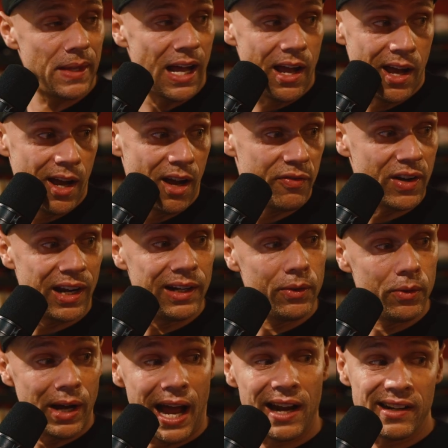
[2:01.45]
I've got a
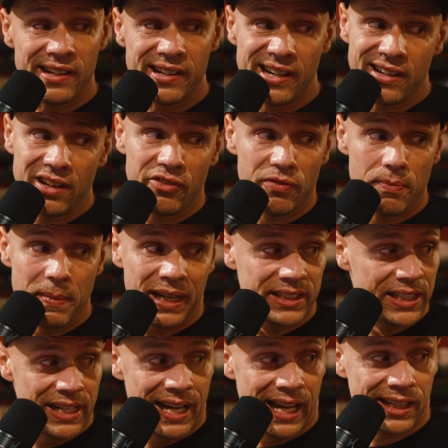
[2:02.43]
little Allen and Eve
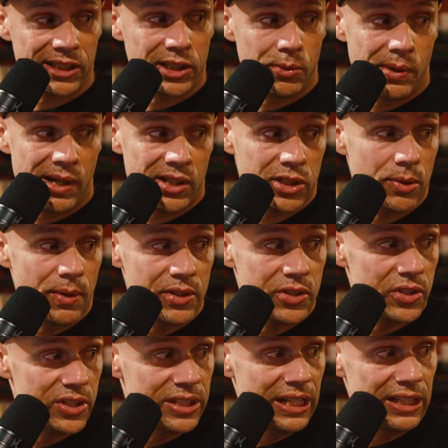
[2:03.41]
mixer next to it, so I
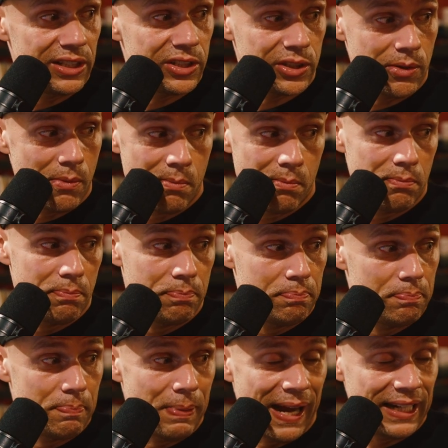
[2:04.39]
just did some
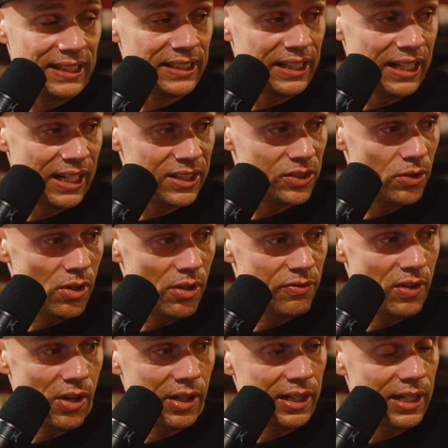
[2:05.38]
basic sort
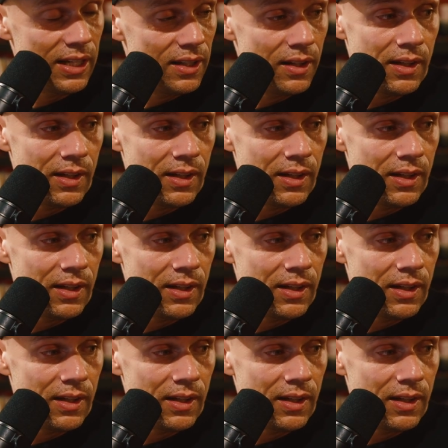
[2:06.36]
of like